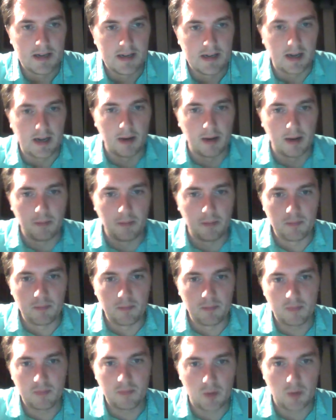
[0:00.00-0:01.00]

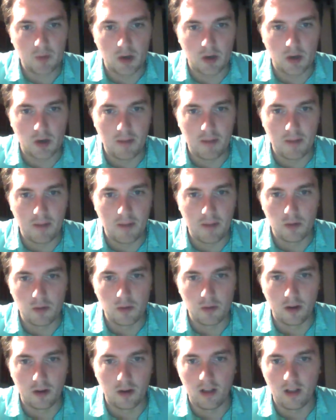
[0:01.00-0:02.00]
You kind of mentioned
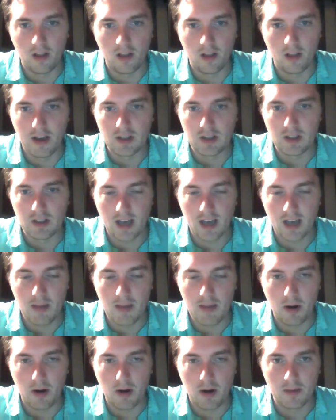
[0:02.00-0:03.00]
one of the lines that came
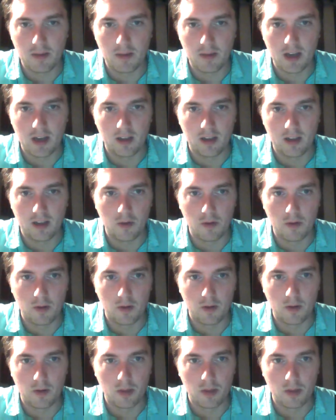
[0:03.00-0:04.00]
out at the beginning of the movie
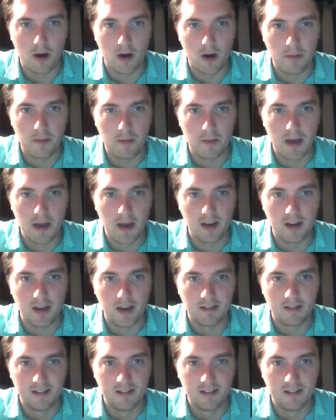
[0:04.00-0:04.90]
with the waterbed and